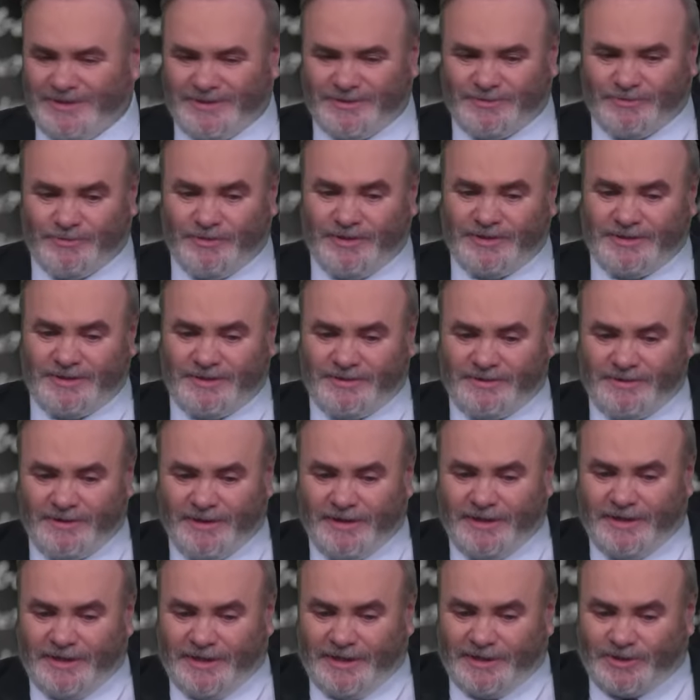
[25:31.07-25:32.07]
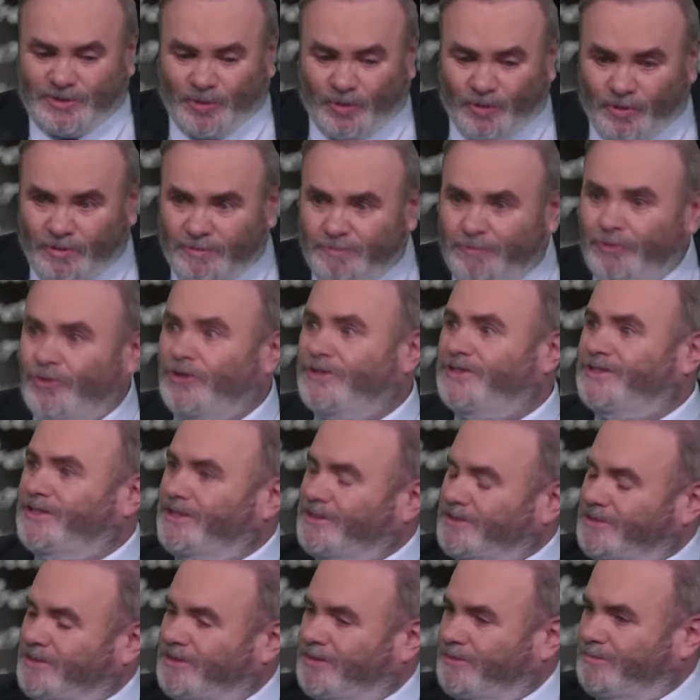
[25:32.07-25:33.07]
It's written, it's all
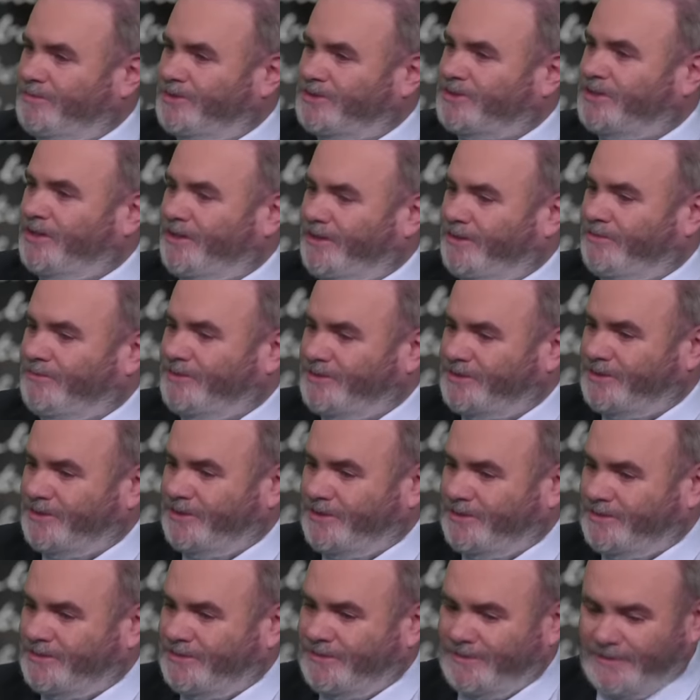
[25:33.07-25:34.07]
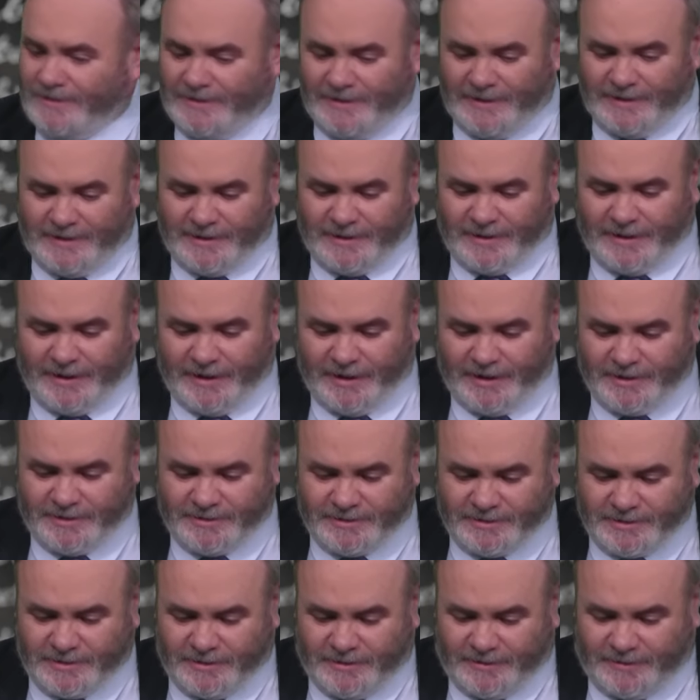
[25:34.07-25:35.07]
pointing to the Messiah, isn't it? Yeah.
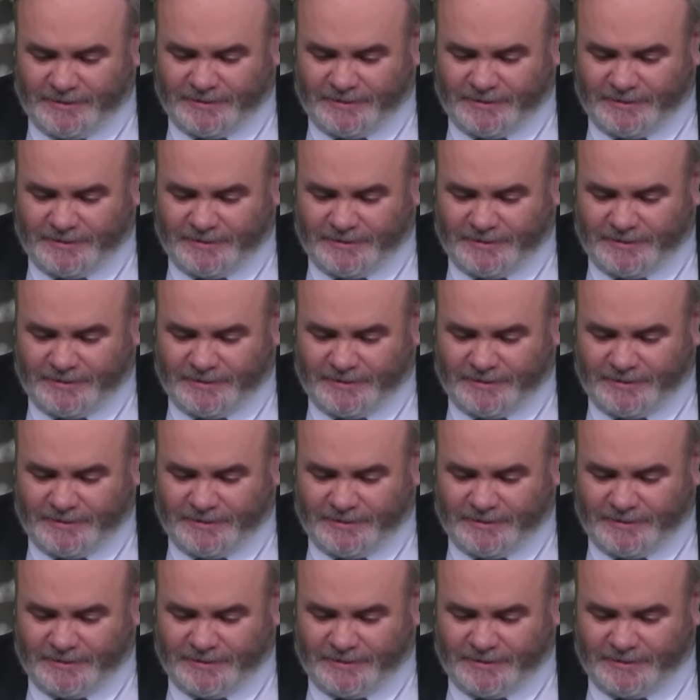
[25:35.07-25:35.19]
And